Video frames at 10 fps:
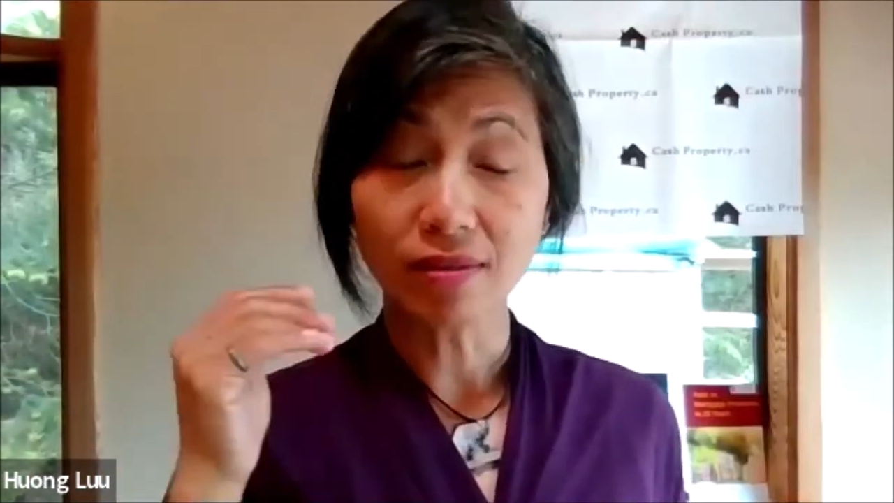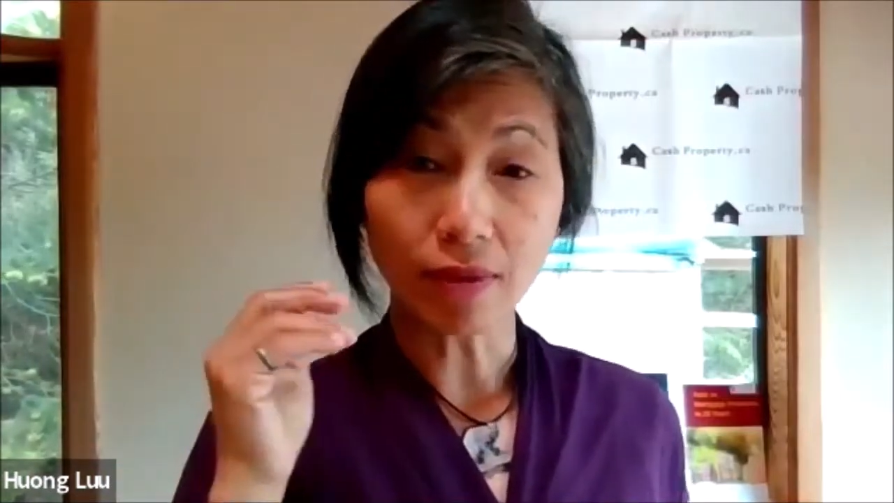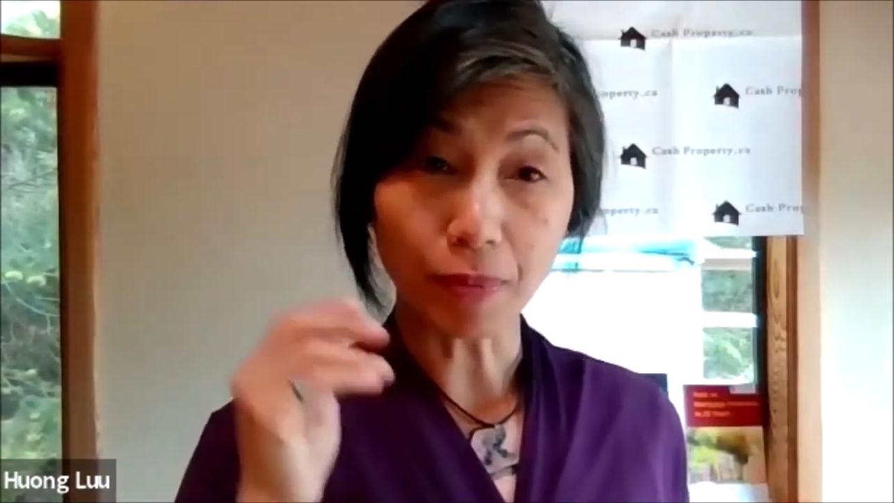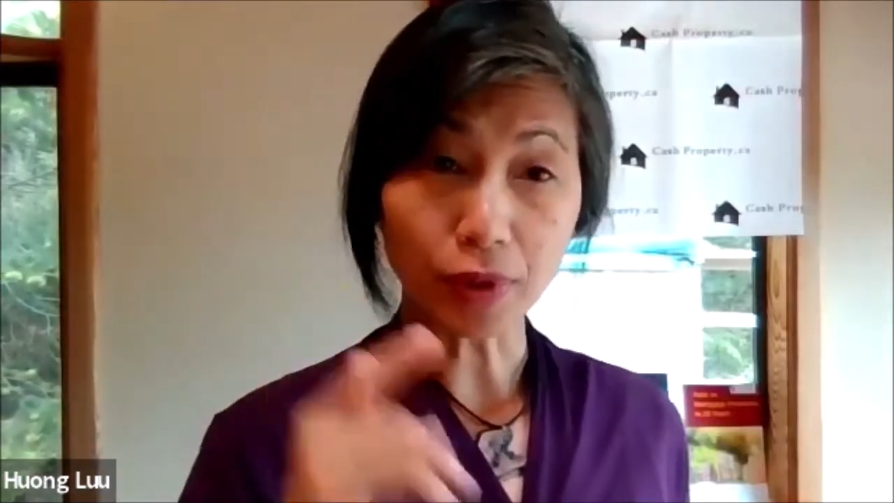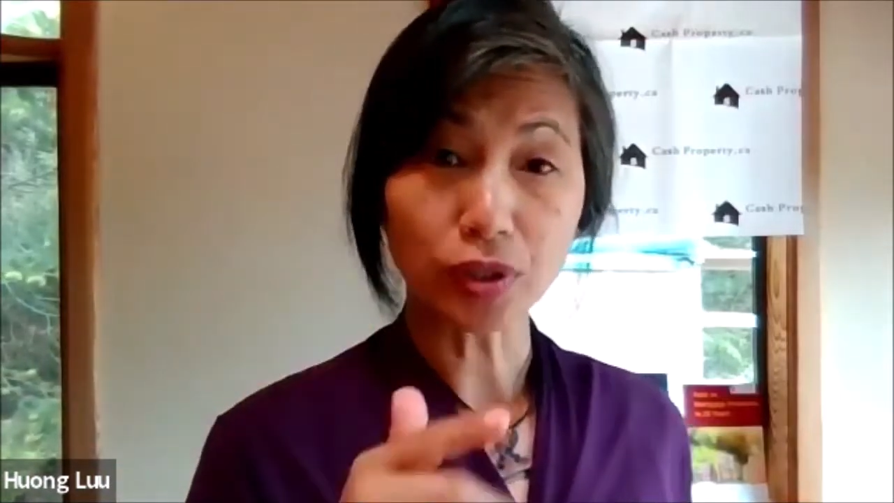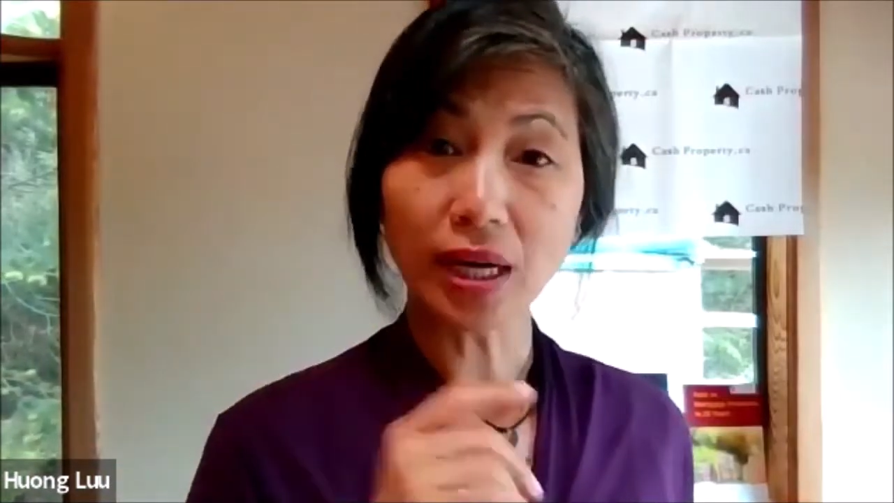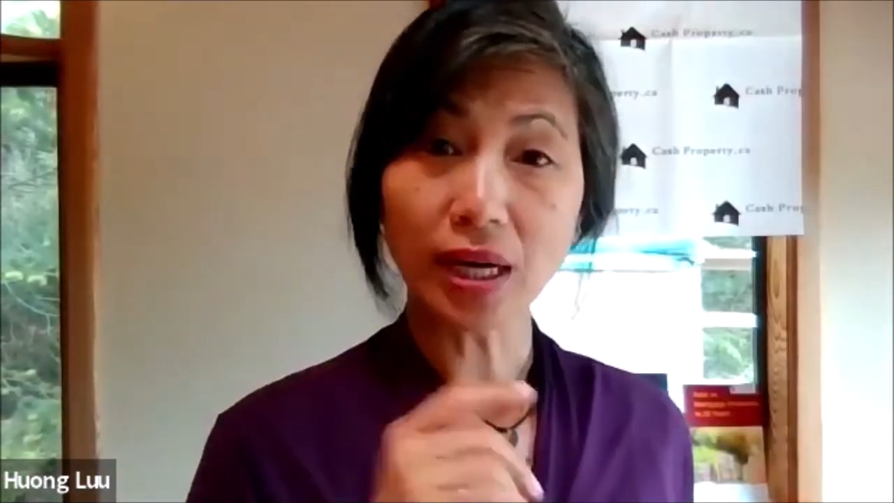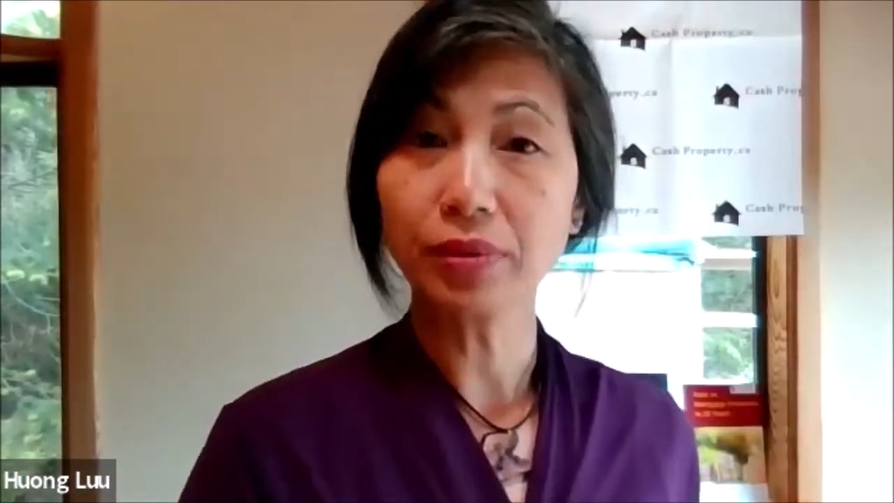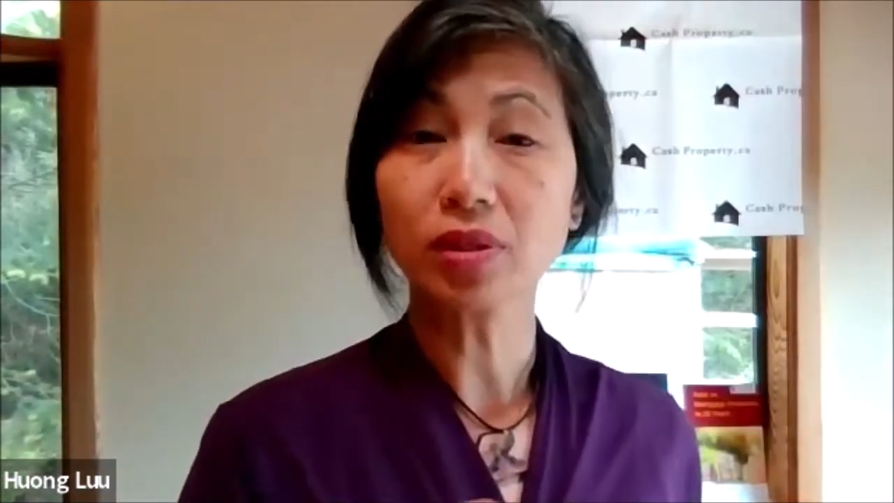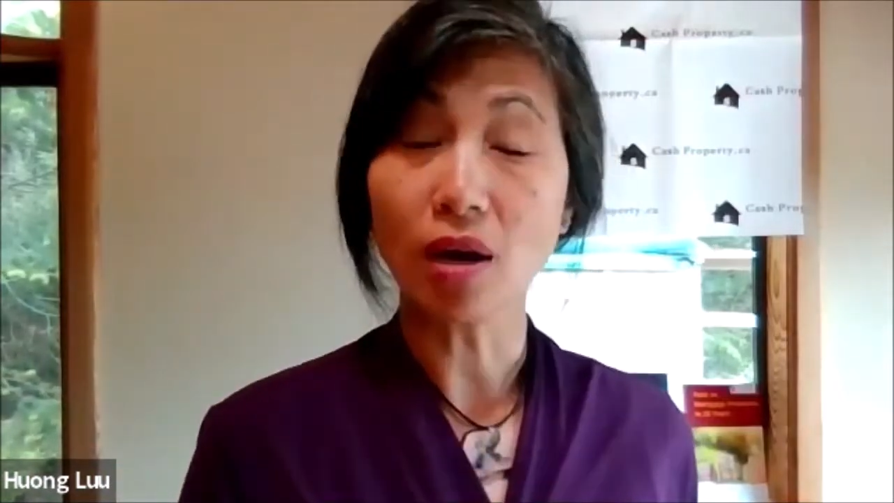the person that
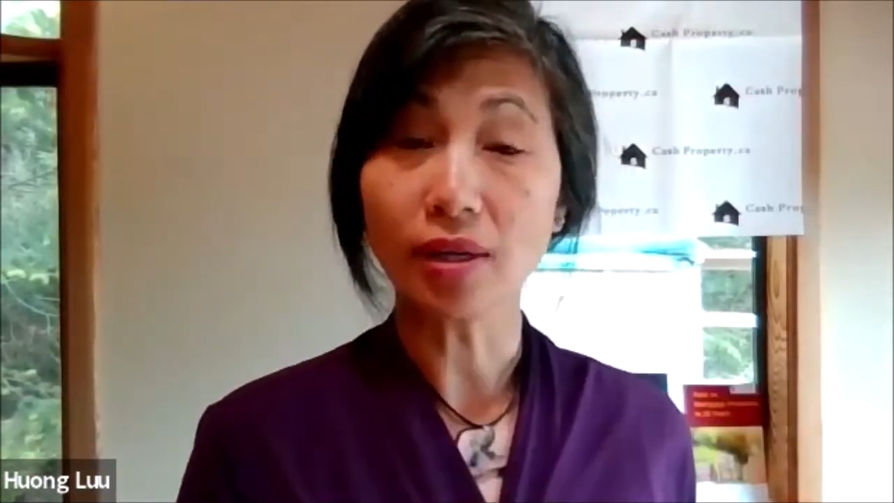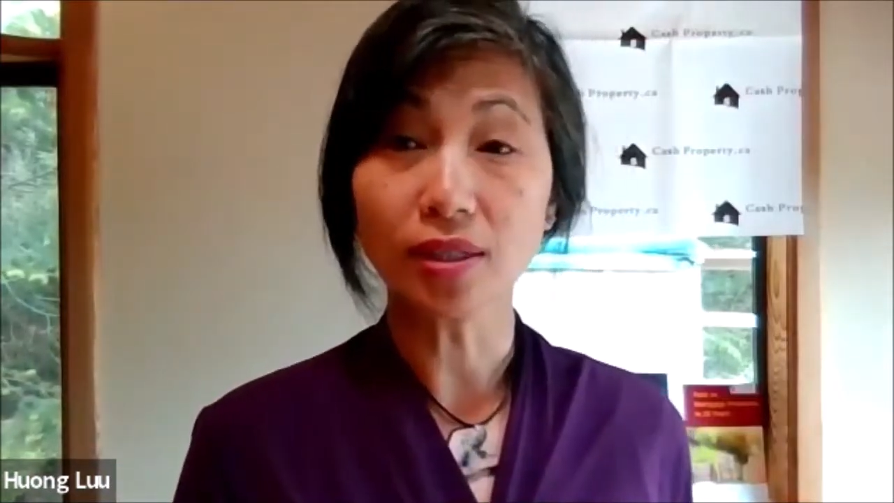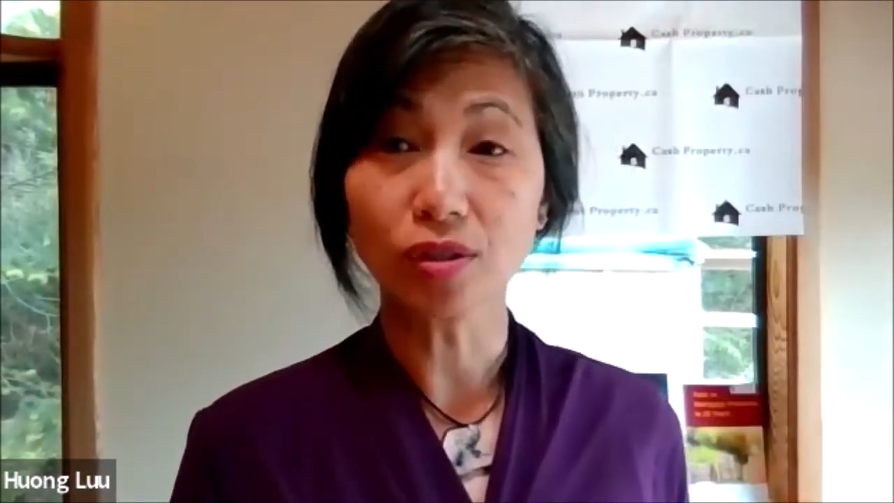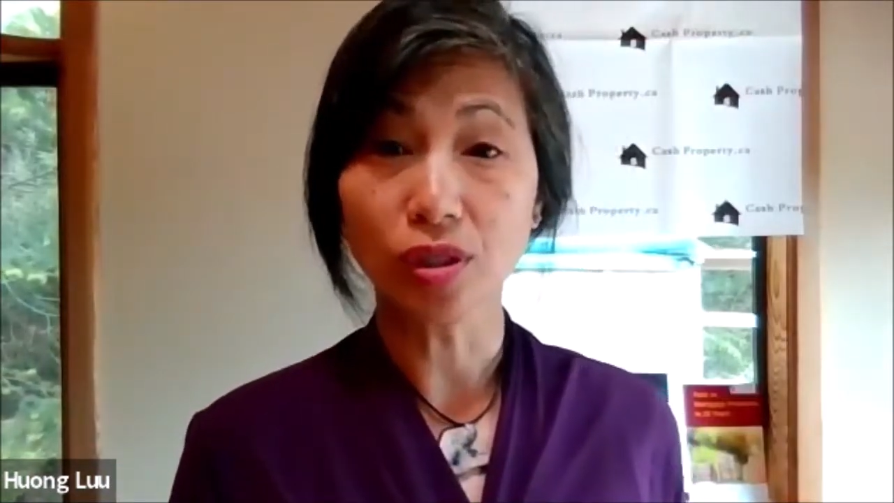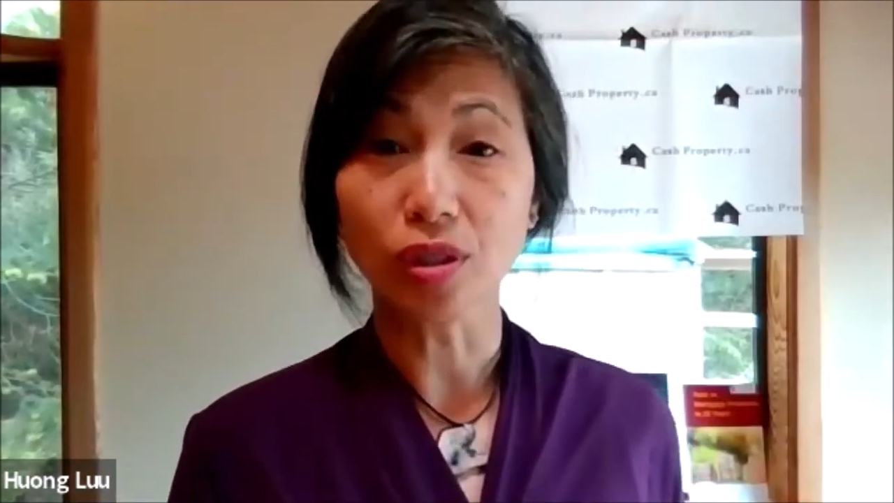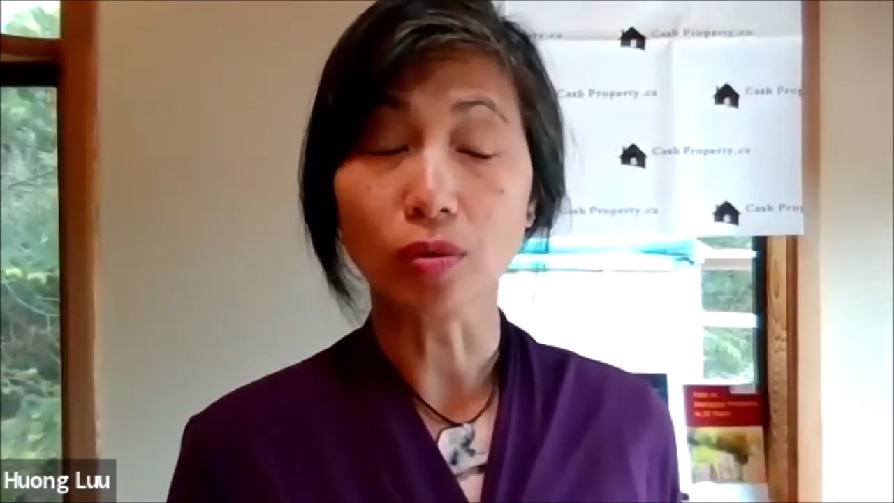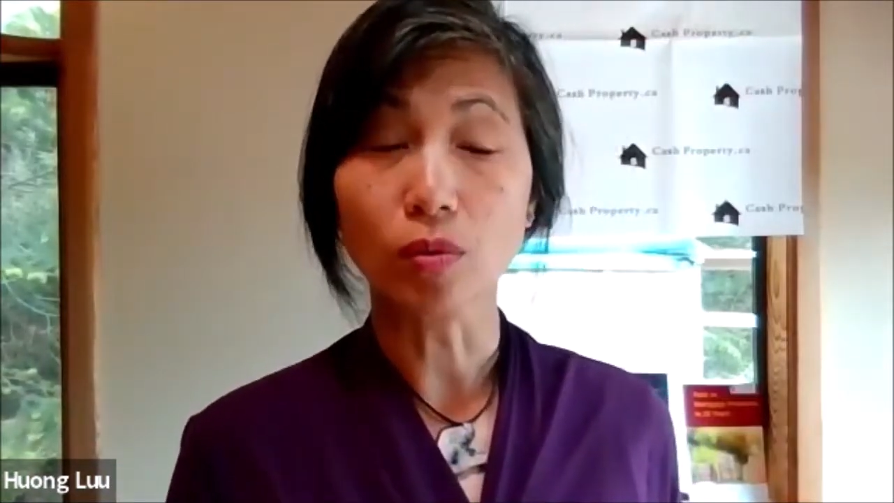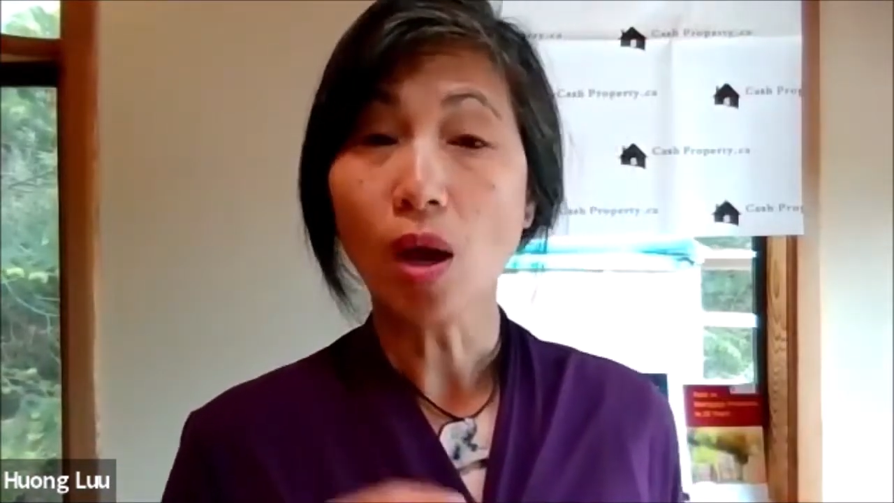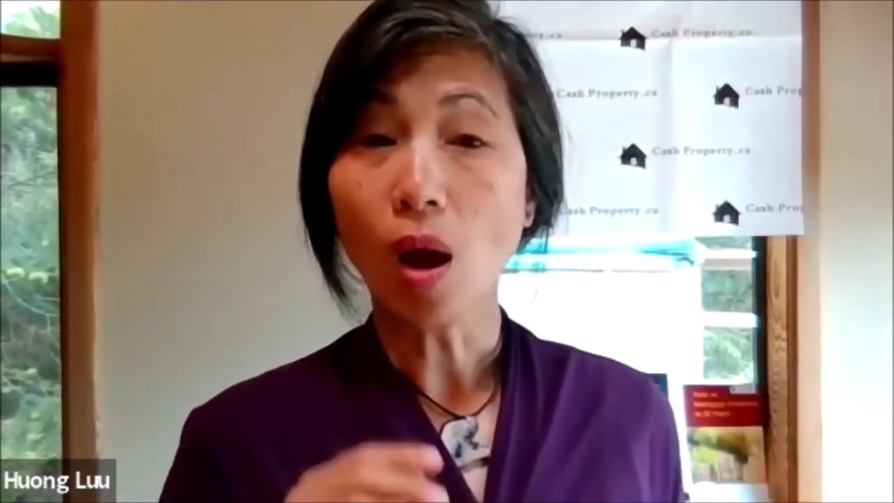I was talking to